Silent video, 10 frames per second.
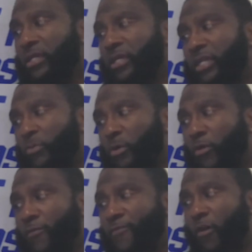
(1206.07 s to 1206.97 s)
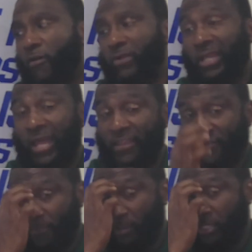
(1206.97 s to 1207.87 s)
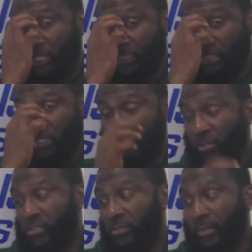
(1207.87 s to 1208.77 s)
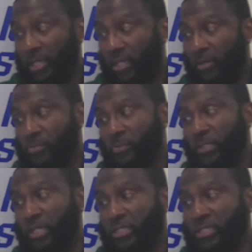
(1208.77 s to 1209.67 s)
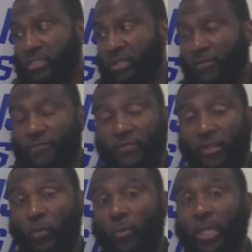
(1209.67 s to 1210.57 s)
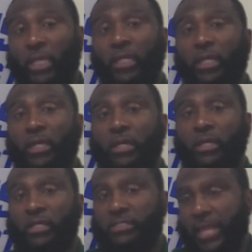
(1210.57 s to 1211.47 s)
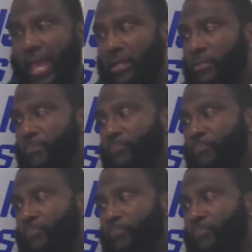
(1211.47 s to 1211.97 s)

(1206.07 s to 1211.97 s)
he will go far in life, but there's going to be some hiccups because he's going to feel a way that